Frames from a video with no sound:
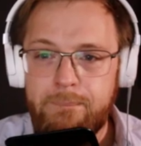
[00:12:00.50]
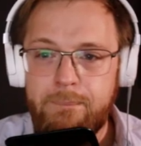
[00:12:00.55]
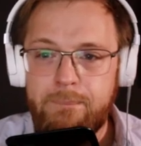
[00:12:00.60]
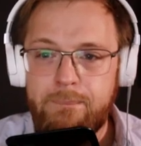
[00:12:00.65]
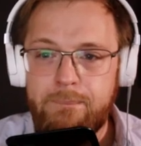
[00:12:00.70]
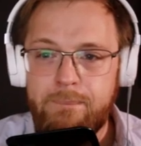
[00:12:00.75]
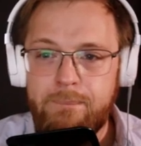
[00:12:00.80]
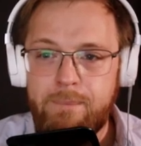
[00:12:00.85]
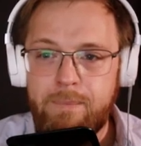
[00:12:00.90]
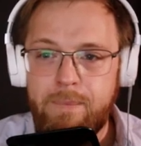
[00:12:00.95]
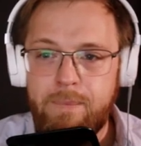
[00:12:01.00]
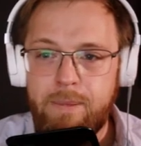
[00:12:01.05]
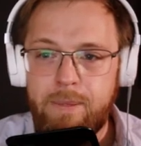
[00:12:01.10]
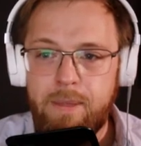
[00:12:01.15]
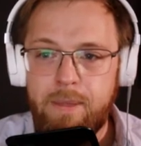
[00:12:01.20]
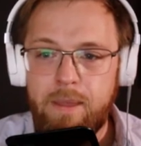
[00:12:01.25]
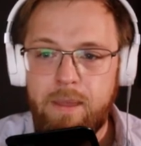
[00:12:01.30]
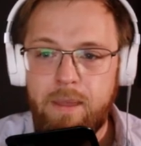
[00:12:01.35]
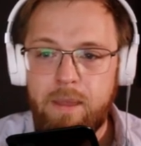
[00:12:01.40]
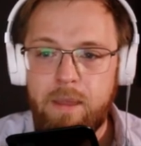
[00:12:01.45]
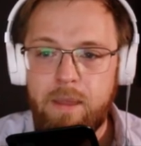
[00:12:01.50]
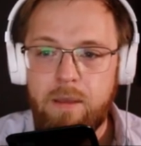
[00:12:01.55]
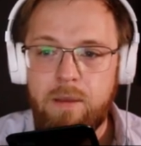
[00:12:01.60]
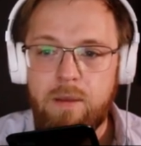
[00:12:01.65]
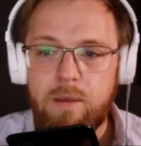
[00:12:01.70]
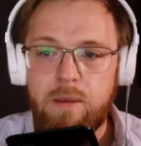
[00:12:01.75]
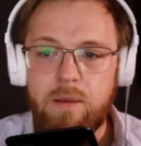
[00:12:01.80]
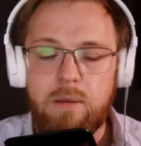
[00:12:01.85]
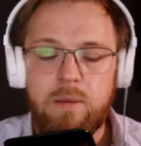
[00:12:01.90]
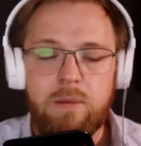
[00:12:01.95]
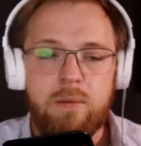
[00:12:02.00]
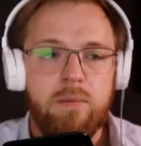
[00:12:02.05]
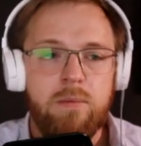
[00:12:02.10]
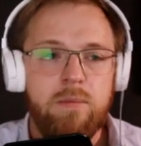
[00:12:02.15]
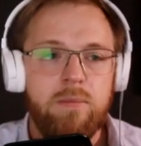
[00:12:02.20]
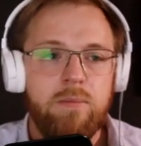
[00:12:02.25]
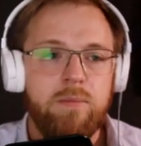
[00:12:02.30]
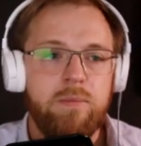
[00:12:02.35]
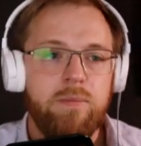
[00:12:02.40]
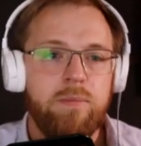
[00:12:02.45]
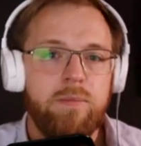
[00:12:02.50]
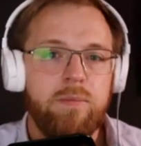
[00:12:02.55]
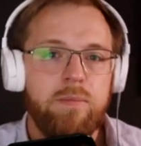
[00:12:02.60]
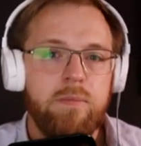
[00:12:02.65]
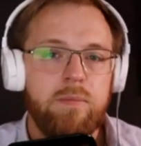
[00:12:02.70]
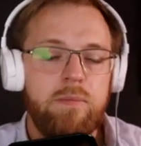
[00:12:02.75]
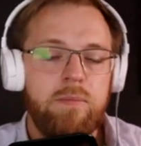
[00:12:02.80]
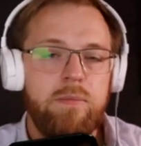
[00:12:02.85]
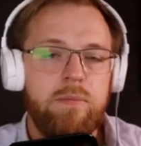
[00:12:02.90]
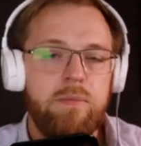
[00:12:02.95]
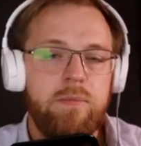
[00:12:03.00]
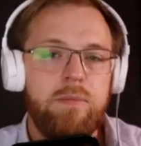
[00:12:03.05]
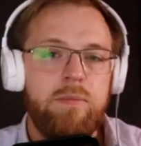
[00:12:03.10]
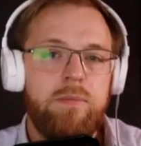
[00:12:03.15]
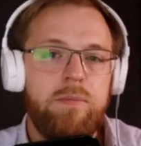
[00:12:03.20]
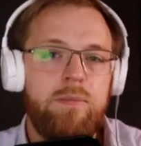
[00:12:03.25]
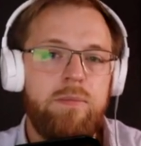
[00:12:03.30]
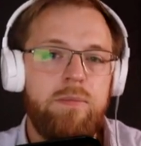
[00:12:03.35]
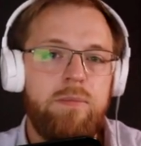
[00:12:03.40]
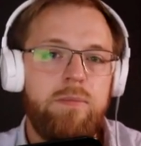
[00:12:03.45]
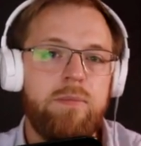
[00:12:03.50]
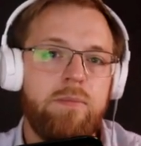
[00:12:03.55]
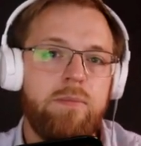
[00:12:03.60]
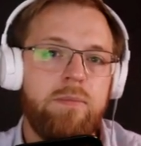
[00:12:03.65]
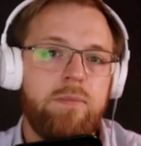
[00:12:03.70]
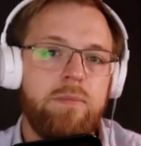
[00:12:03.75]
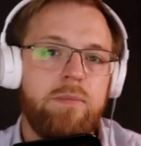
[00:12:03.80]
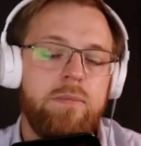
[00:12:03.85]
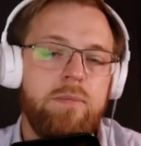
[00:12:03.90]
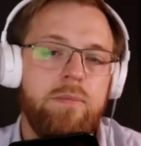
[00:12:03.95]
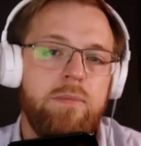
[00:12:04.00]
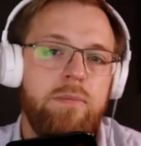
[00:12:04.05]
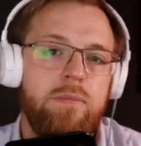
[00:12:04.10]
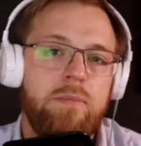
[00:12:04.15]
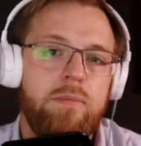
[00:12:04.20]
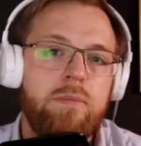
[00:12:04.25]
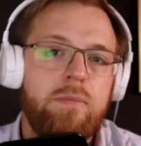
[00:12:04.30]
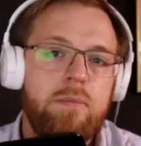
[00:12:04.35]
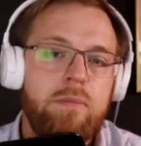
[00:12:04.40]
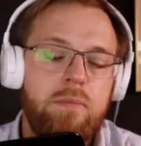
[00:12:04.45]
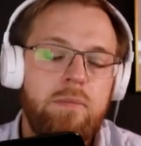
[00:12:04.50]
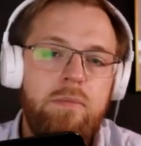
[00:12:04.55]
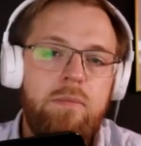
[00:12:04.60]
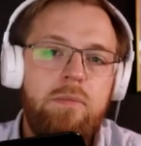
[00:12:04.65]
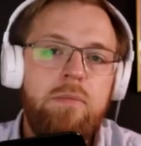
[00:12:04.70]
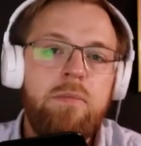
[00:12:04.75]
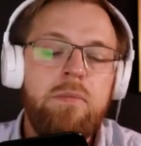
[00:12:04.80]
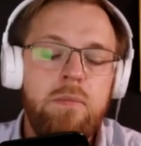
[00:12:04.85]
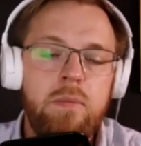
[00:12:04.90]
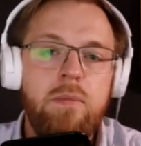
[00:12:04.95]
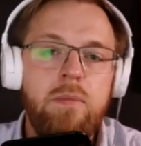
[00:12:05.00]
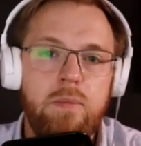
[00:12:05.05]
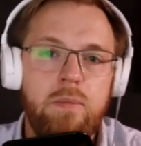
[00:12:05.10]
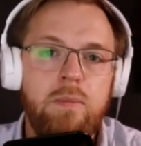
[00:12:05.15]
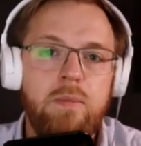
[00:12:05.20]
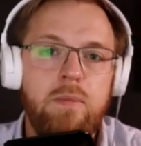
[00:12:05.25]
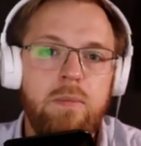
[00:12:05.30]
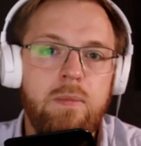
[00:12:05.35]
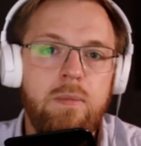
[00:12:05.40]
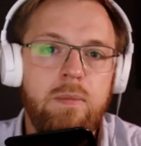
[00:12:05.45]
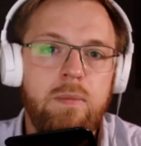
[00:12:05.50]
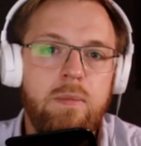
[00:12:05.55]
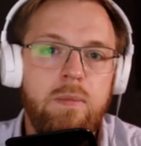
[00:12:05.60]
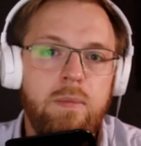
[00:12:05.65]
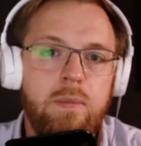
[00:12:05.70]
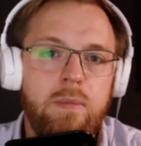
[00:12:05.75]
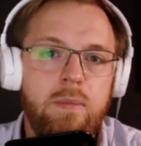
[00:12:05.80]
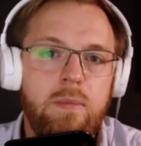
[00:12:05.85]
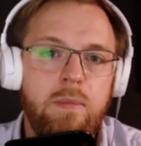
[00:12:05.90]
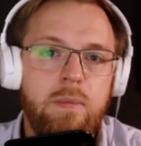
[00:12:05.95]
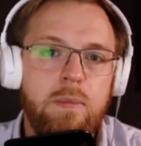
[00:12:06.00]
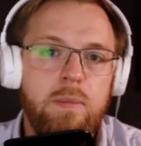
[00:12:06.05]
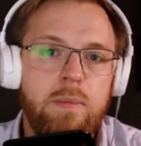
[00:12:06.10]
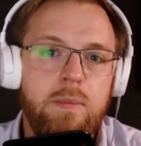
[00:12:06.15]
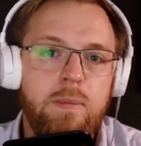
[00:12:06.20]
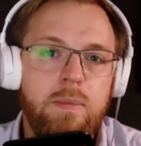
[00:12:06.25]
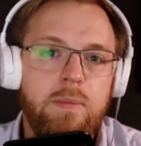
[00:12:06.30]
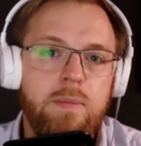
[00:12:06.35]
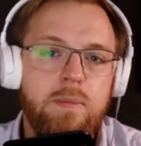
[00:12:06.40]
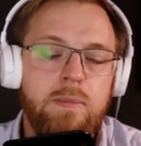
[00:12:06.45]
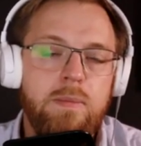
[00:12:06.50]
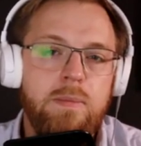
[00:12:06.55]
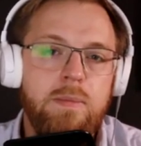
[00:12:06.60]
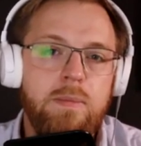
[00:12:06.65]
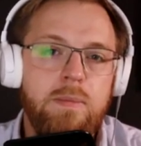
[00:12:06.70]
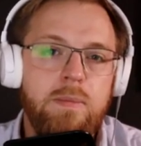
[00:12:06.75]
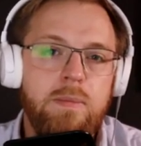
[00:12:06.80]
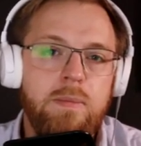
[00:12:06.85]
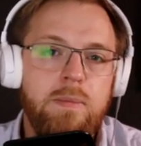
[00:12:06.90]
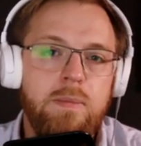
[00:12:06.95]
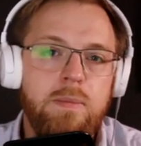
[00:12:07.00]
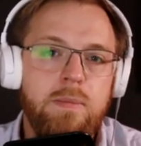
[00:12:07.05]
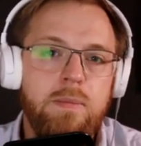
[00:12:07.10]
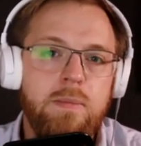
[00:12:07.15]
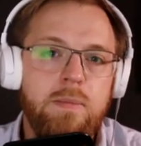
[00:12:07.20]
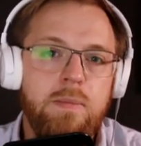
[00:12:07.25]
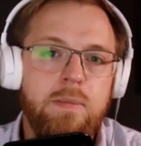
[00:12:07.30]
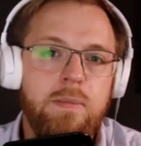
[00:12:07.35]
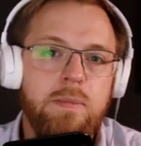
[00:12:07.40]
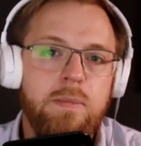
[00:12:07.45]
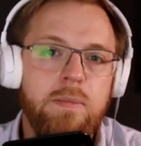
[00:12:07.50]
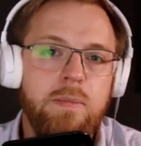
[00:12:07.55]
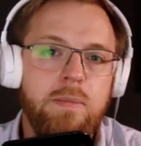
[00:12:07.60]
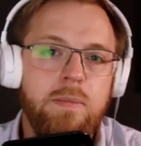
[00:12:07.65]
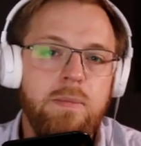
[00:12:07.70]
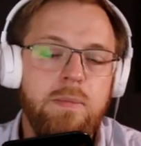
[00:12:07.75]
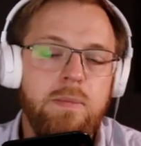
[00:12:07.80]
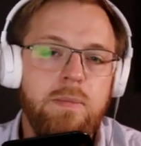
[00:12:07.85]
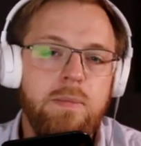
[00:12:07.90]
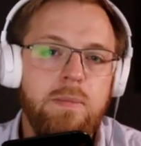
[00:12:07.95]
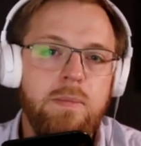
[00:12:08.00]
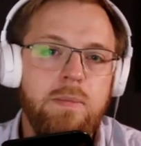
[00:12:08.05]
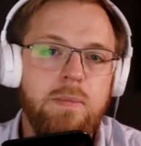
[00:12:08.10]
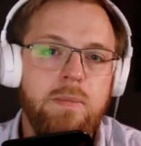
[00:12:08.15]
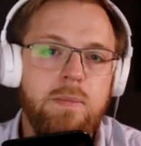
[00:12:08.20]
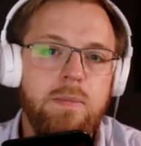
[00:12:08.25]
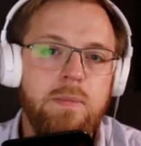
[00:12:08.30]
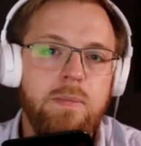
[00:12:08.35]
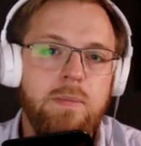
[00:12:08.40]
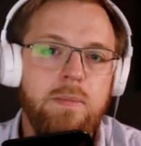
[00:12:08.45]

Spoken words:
(not speaking)